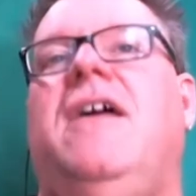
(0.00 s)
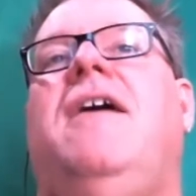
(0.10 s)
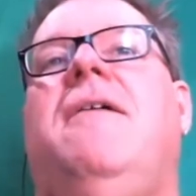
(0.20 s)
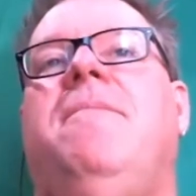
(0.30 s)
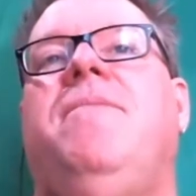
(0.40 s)

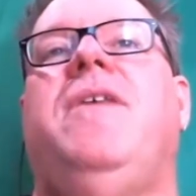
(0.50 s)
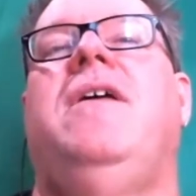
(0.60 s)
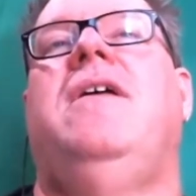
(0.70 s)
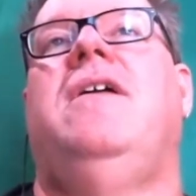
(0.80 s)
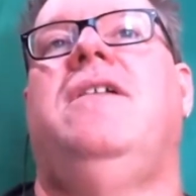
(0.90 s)
Um,
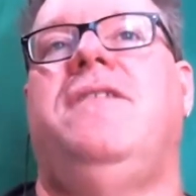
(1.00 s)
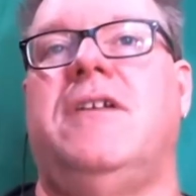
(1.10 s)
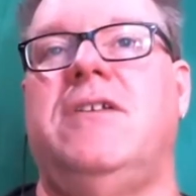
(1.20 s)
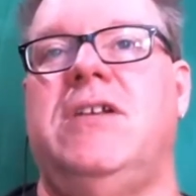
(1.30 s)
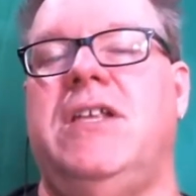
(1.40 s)

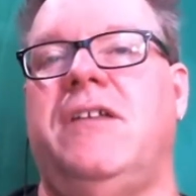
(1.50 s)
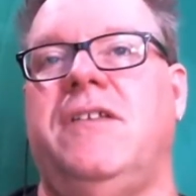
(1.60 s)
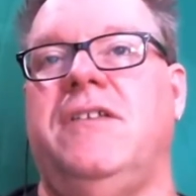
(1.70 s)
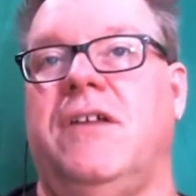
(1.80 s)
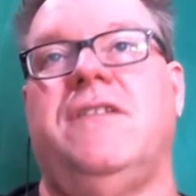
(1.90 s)
secondary
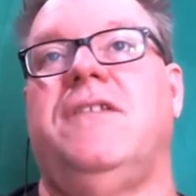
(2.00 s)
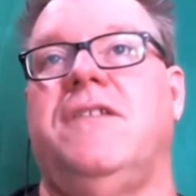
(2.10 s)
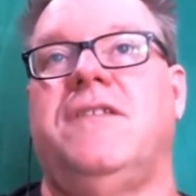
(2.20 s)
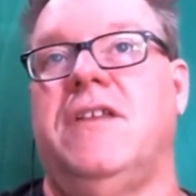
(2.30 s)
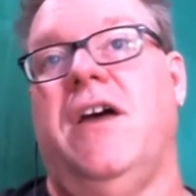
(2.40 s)
indexing does
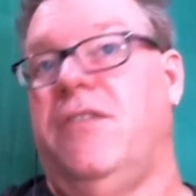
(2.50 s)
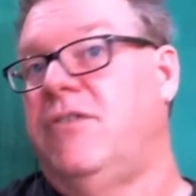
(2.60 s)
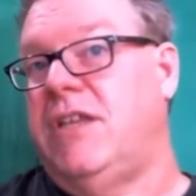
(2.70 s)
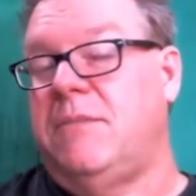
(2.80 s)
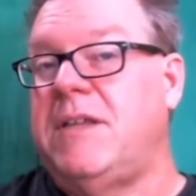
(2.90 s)
exist in
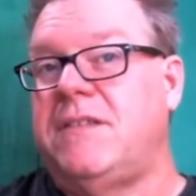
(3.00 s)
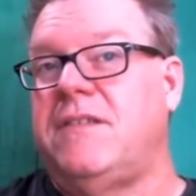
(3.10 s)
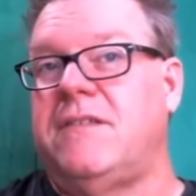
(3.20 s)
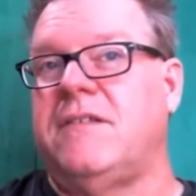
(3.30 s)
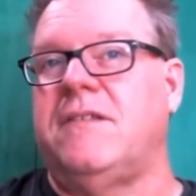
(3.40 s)
other
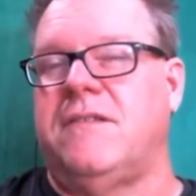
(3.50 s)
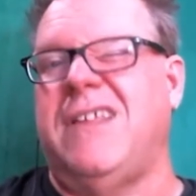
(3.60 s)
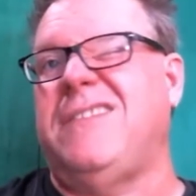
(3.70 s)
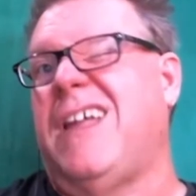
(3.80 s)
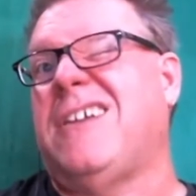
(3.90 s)
databases, and it's,
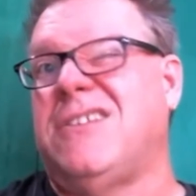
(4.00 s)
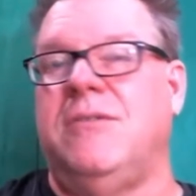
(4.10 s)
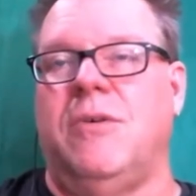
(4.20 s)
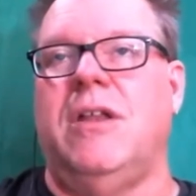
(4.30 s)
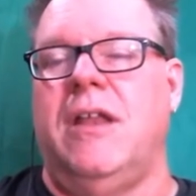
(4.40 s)
that's
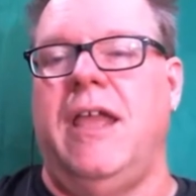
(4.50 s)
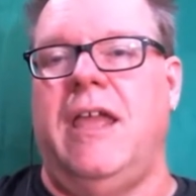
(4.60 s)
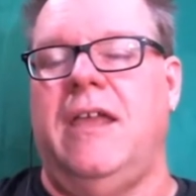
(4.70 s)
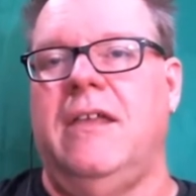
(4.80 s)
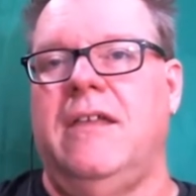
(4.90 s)
actually what
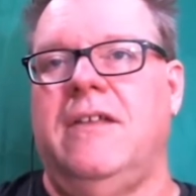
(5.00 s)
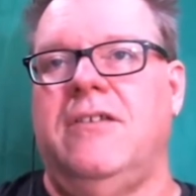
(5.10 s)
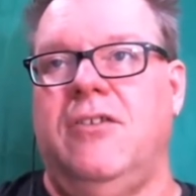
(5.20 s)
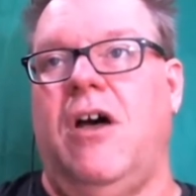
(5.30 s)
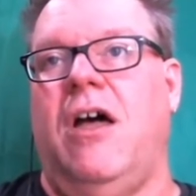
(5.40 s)
a
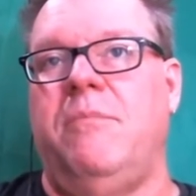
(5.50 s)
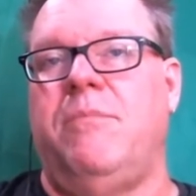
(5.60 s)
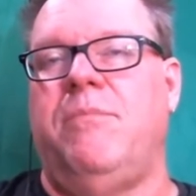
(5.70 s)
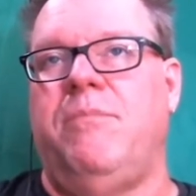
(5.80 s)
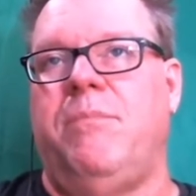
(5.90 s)
non
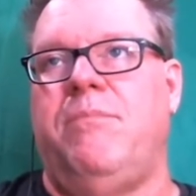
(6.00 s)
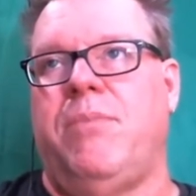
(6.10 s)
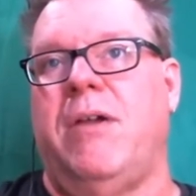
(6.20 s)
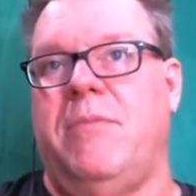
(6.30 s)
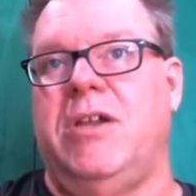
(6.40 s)

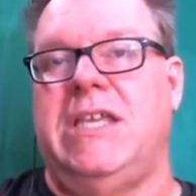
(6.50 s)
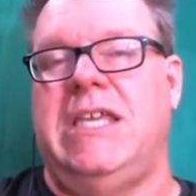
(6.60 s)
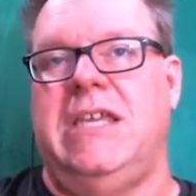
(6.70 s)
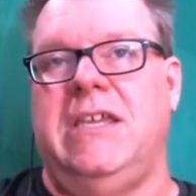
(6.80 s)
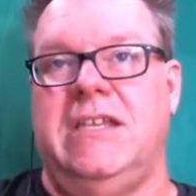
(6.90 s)
primary
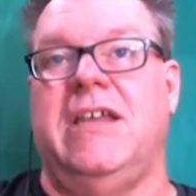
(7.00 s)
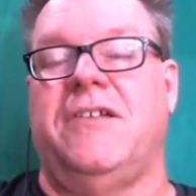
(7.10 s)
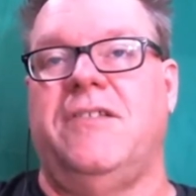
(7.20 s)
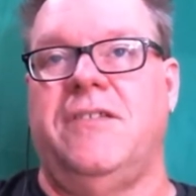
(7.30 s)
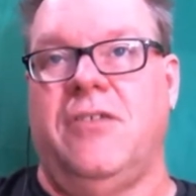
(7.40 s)
key
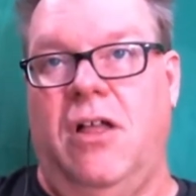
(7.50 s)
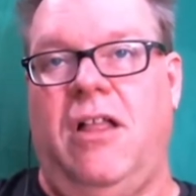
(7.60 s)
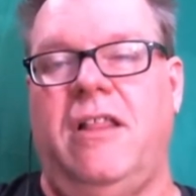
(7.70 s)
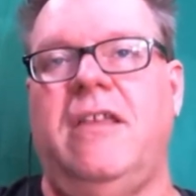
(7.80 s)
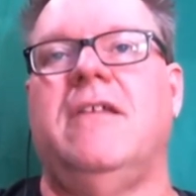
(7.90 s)
index is
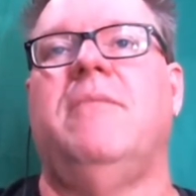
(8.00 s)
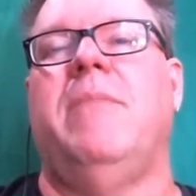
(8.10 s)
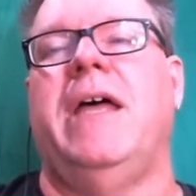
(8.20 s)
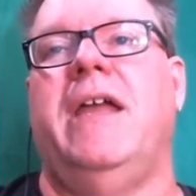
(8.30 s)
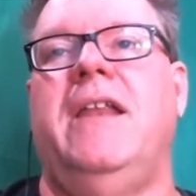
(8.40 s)
called,
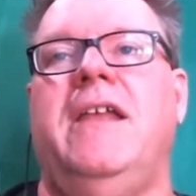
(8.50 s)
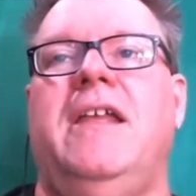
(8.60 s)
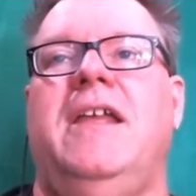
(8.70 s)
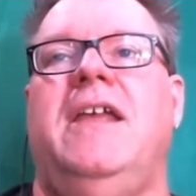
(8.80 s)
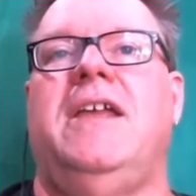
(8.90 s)
but
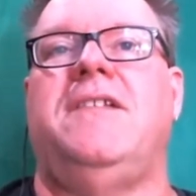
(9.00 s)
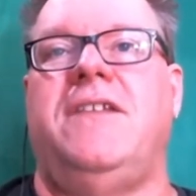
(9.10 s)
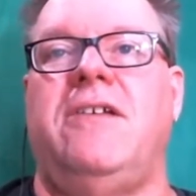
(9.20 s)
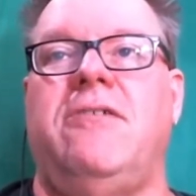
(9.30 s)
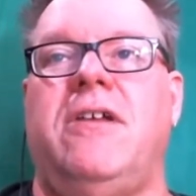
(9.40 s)
in
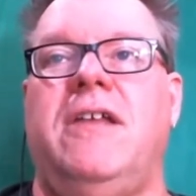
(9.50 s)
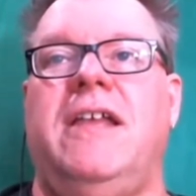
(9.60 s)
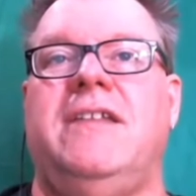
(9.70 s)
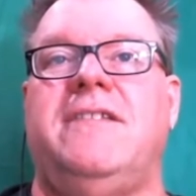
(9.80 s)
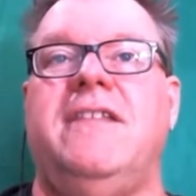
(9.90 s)
Cassandra,
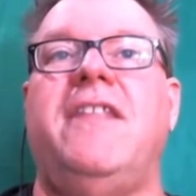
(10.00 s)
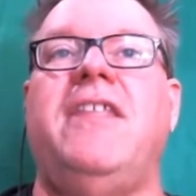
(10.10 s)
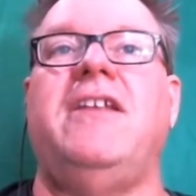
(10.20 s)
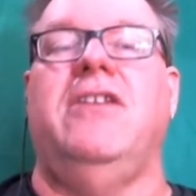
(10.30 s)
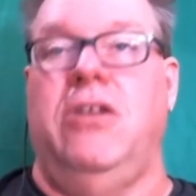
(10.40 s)
it's
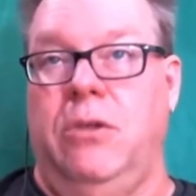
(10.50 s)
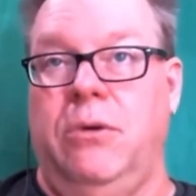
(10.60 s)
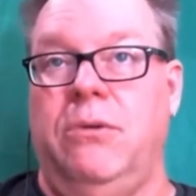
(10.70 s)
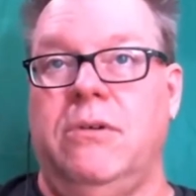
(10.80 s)
nothing new.